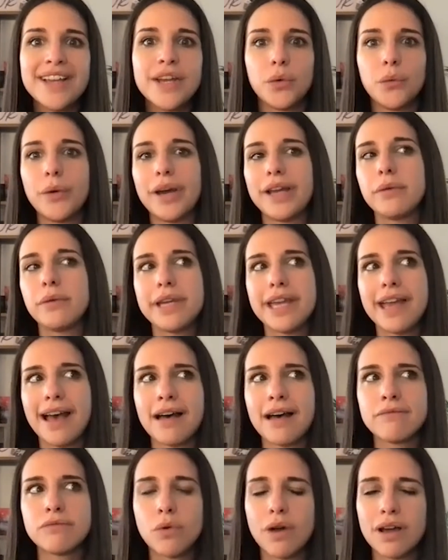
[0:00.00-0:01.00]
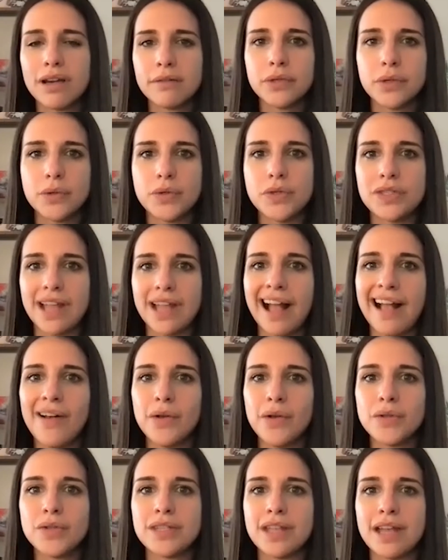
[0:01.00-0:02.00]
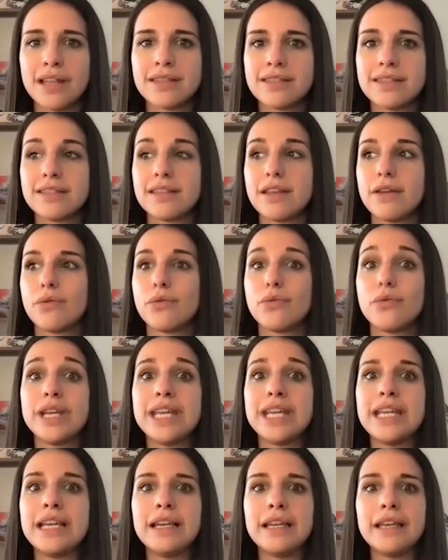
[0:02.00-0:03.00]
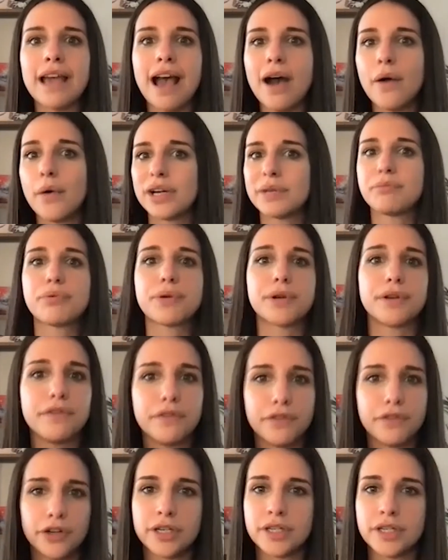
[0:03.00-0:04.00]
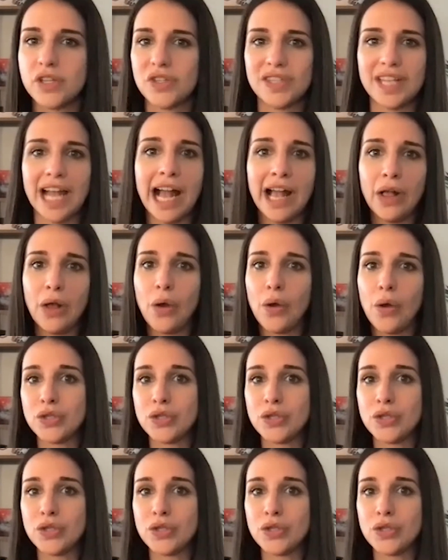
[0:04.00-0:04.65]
when we have one of those styles that's really our preferred style,